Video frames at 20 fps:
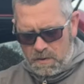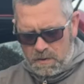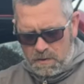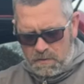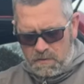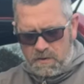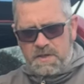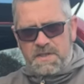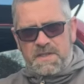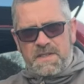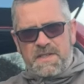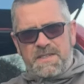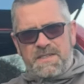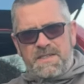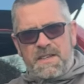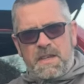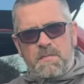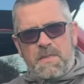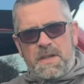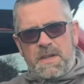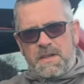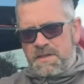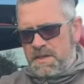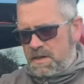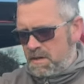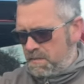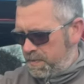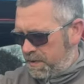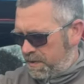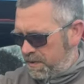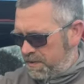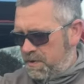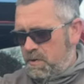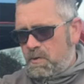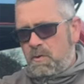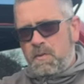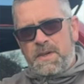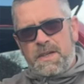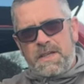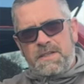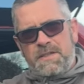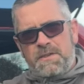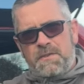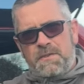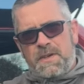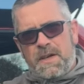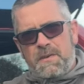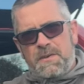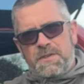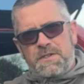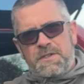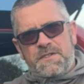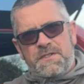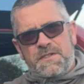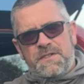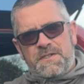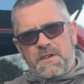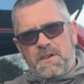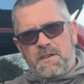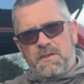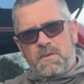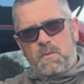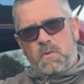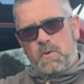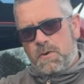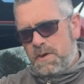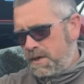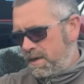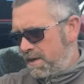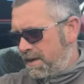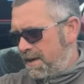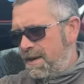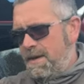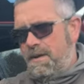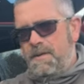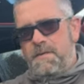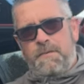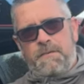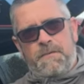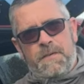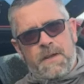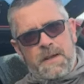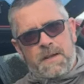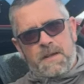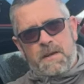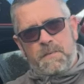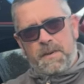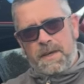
Right, so that's 10 minutes up. So all we need to do now is just discard the water and fill it up